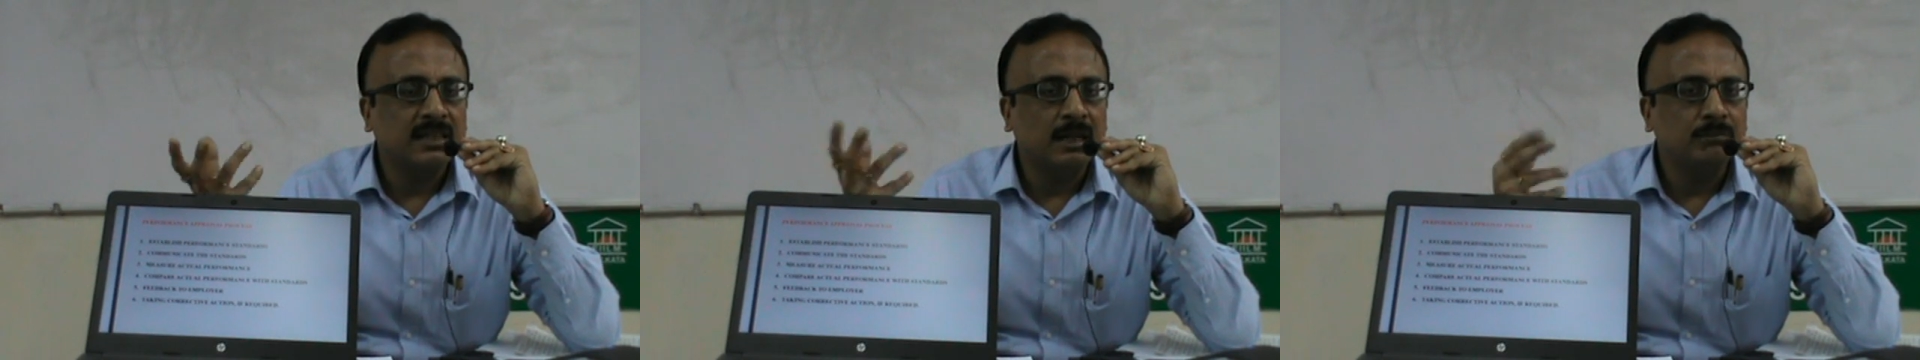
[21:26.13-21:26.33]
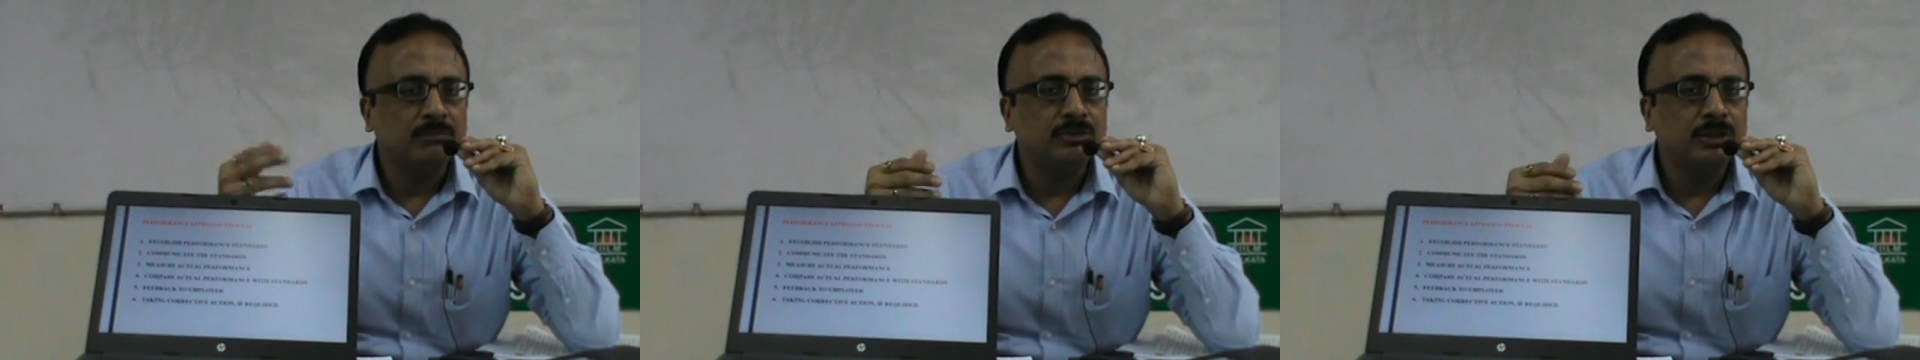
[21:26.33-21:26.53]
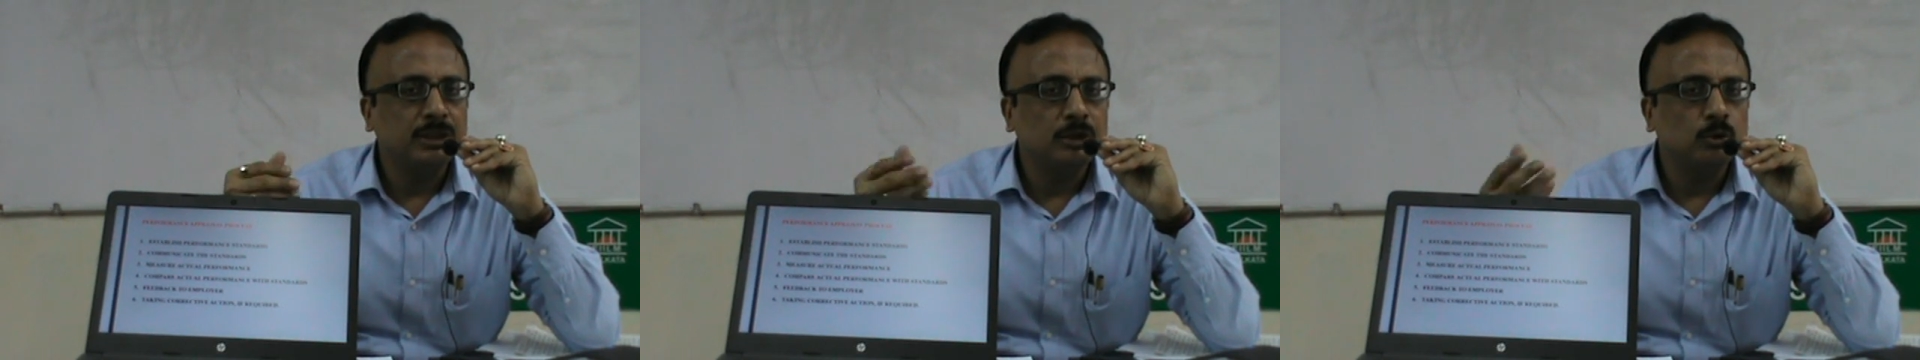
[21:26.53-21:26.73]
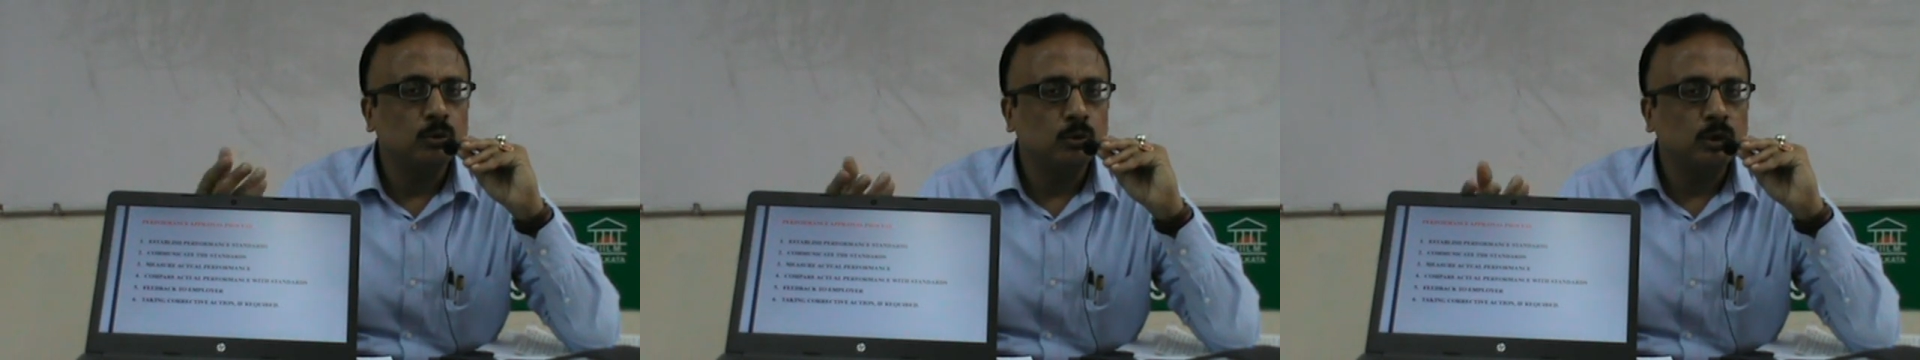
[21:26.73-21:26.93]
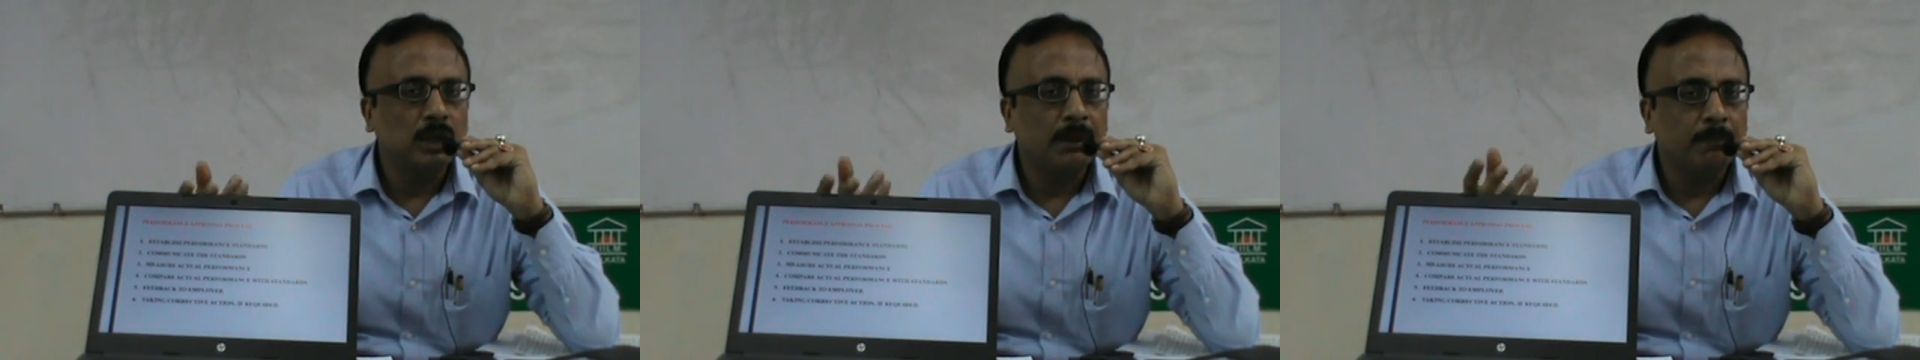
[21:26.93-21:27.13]
comes
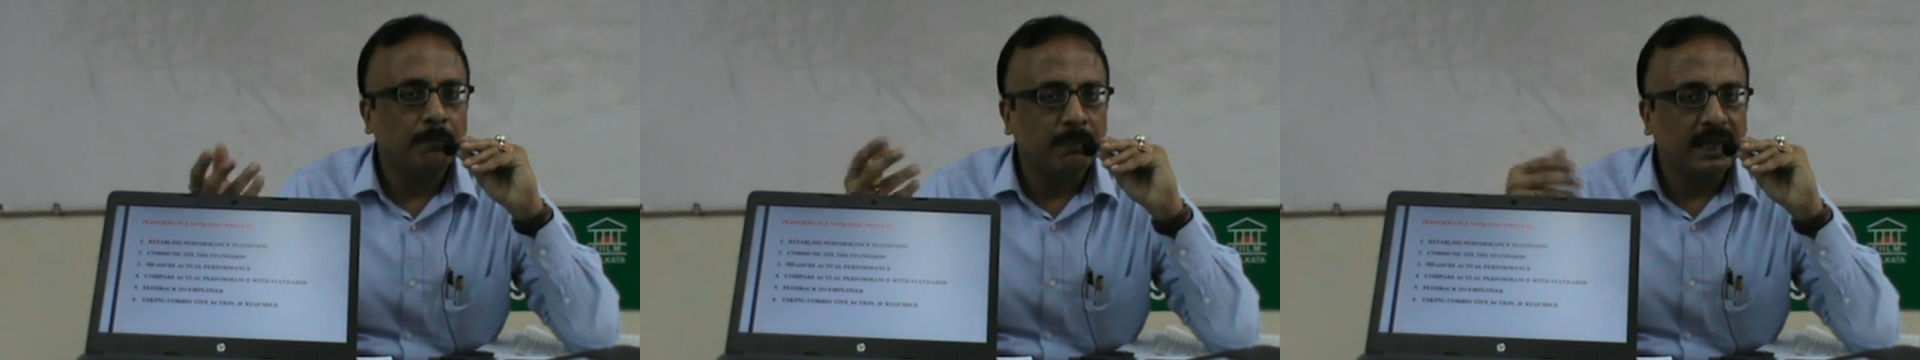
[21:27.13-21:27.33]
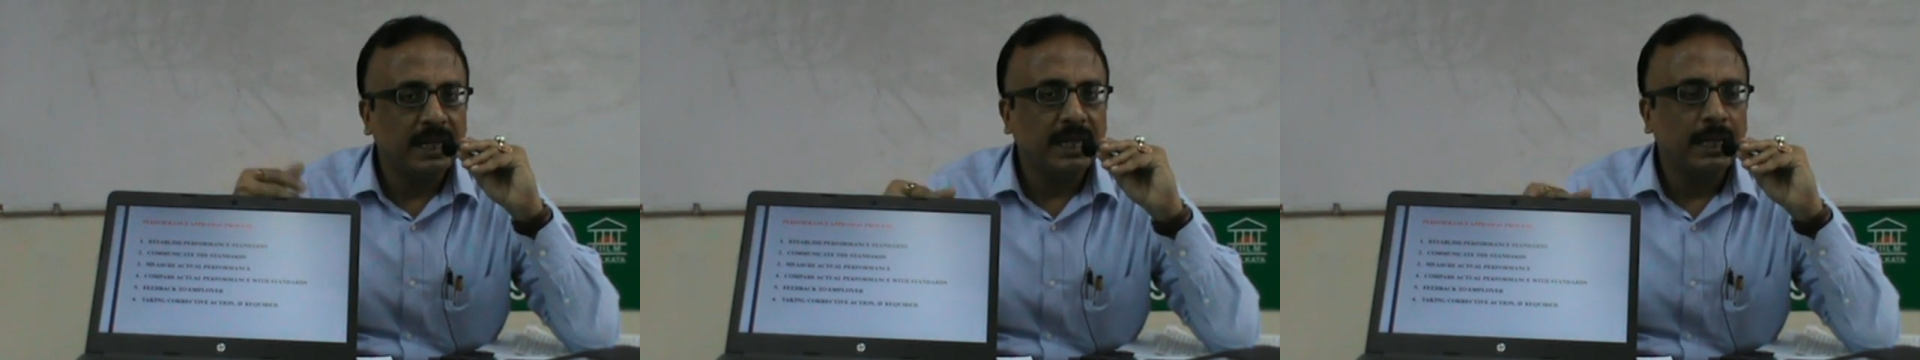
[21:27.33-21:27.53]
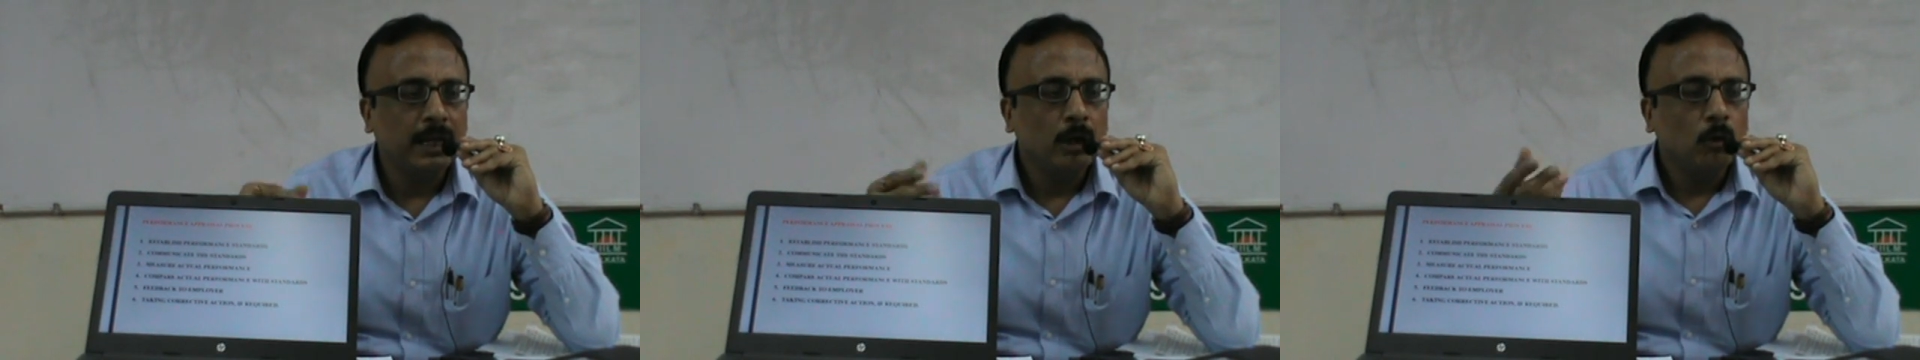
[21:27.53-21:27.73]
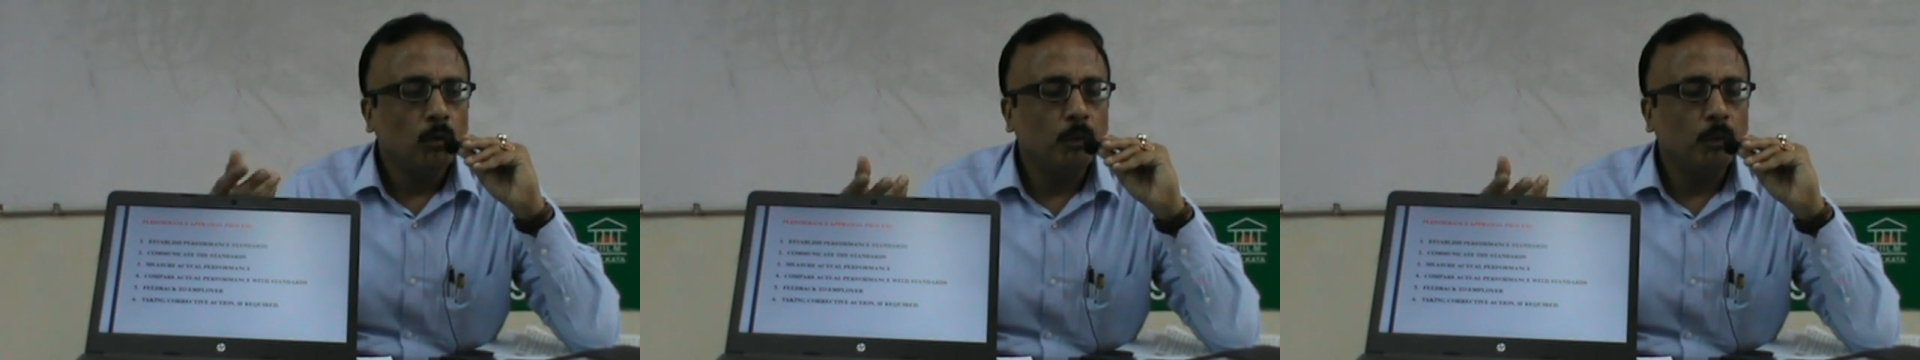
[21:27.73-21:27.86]
into the play